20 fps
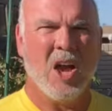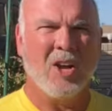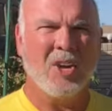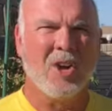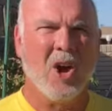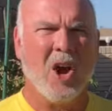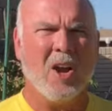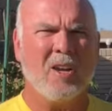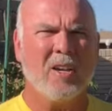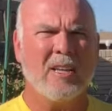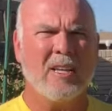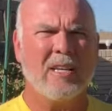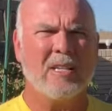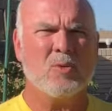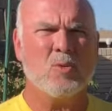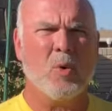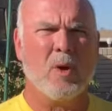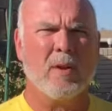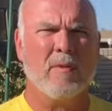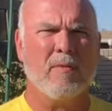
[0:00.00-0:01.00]
Garlic
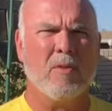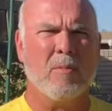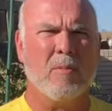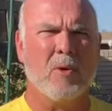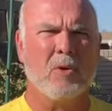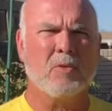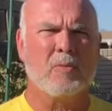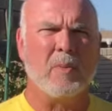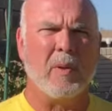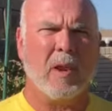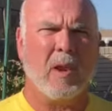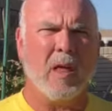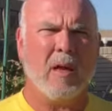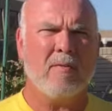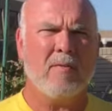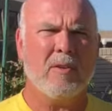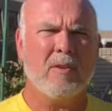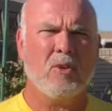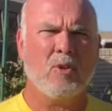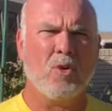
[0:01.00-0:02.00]
is one of the most
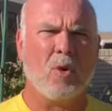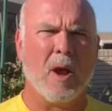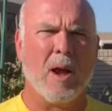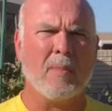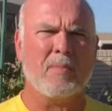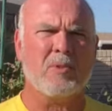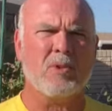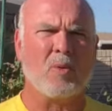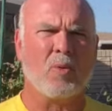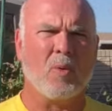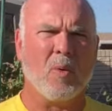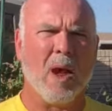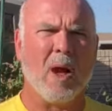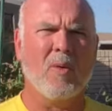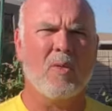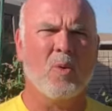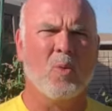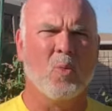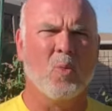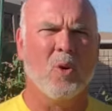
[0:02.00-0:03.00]
beloved crops
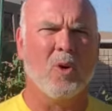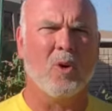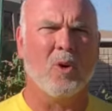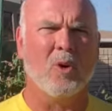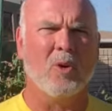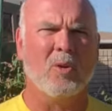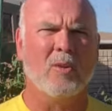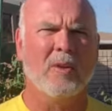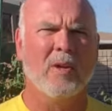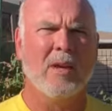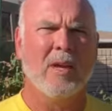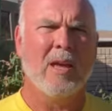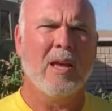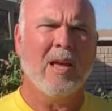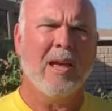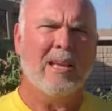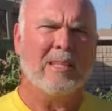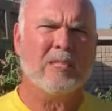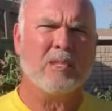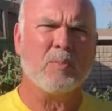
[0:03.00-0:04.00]
around the world,
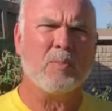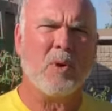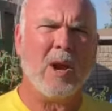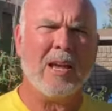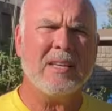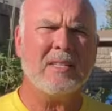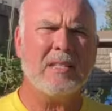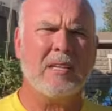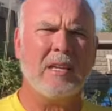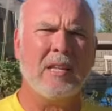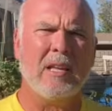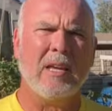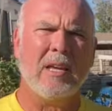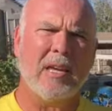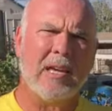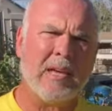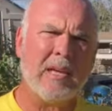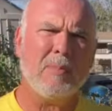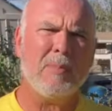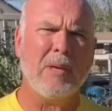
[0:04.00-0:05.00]
and surprisingly,
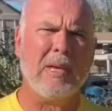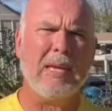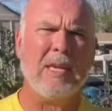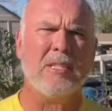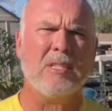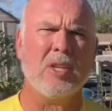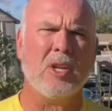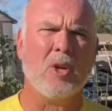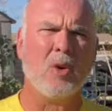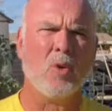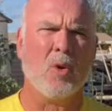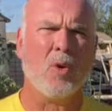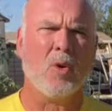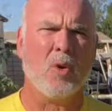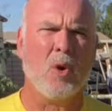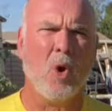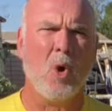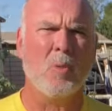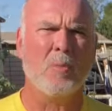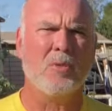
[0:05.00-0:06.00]
it can be easy to grow at
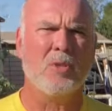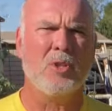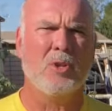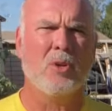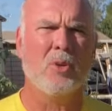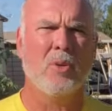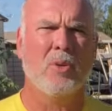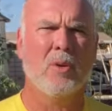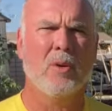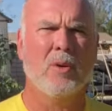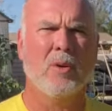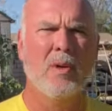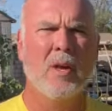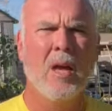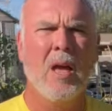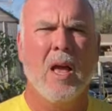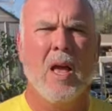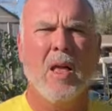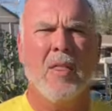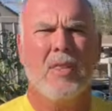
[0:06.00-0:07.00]
home too.
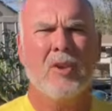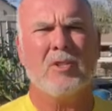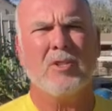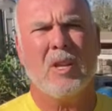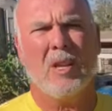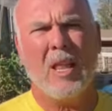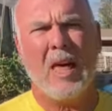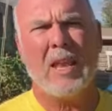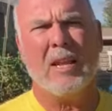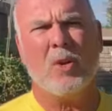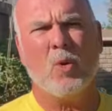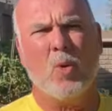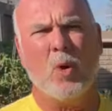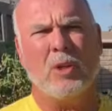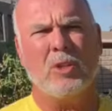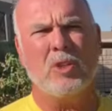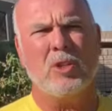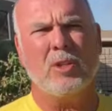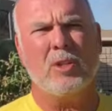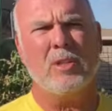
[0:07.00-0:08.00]
There's a lot of
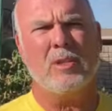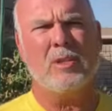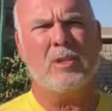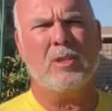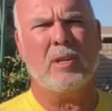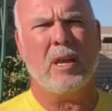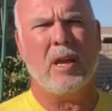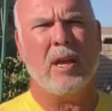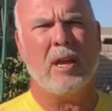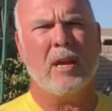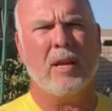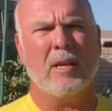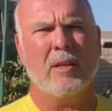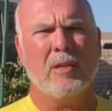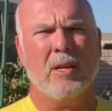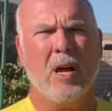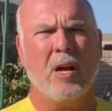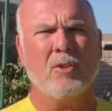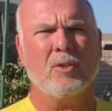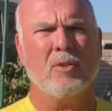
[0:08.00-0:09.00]
questions and
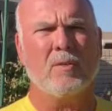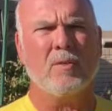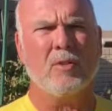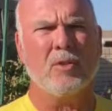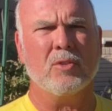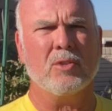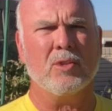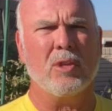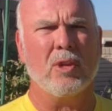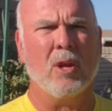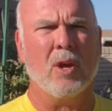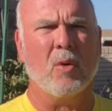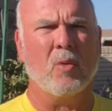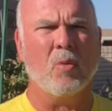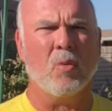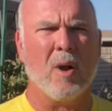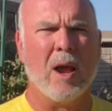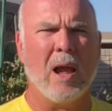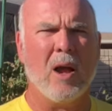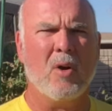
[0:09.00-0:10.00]
controversy
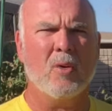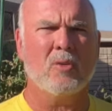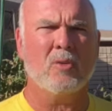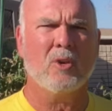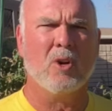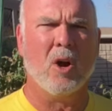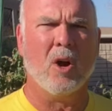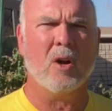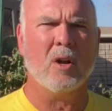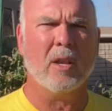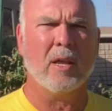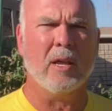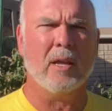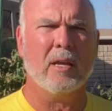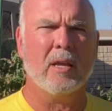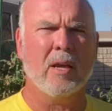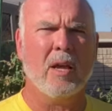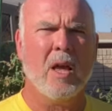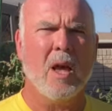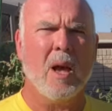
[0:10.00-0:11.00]
around garlic,